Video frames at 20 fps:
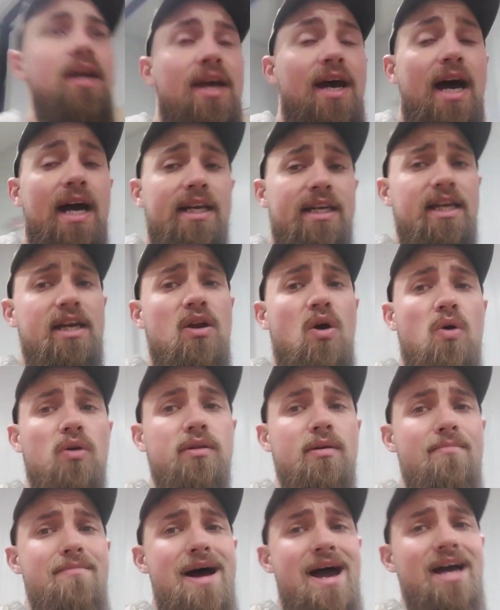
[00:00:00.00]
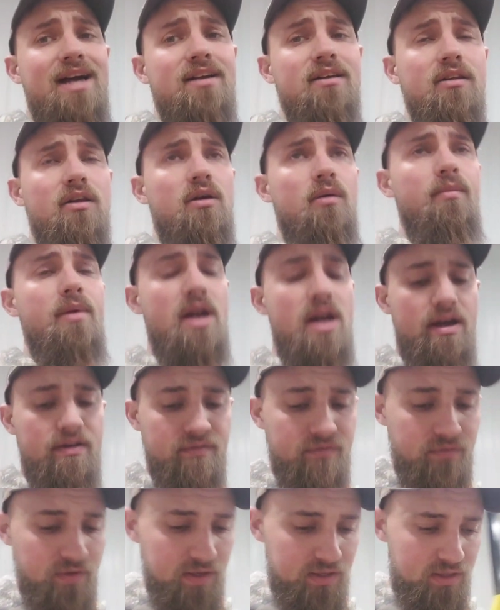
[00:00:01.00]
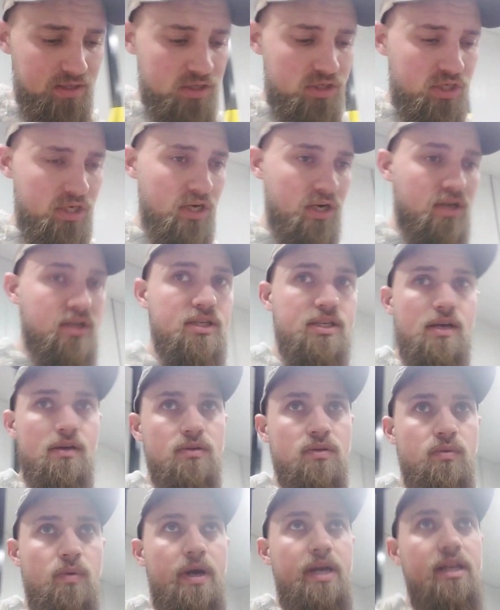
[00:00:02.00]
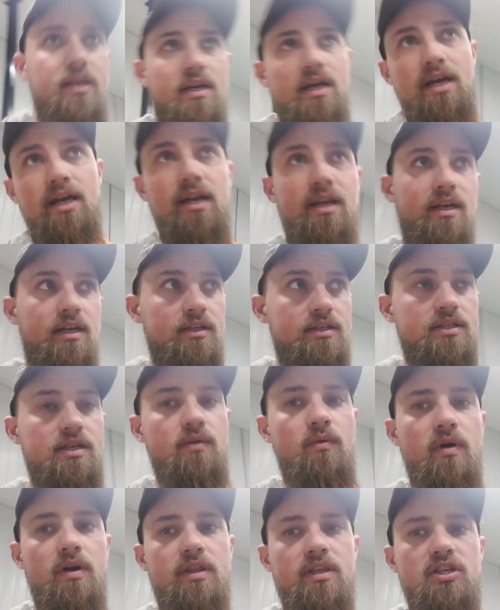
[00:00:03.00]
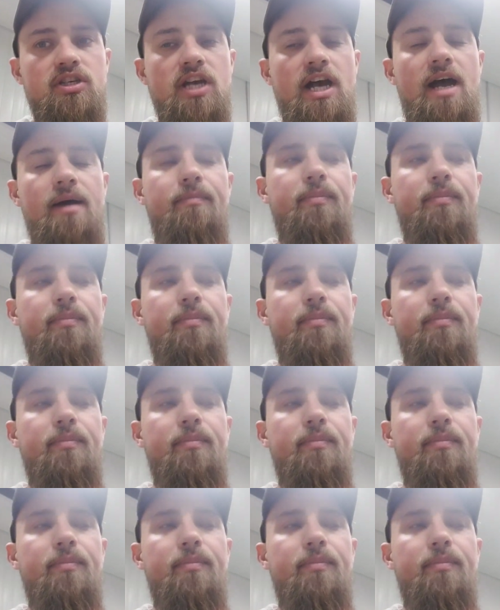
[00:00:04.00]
I did hold them back a little bit on feed this year because I was waiting on see where the chop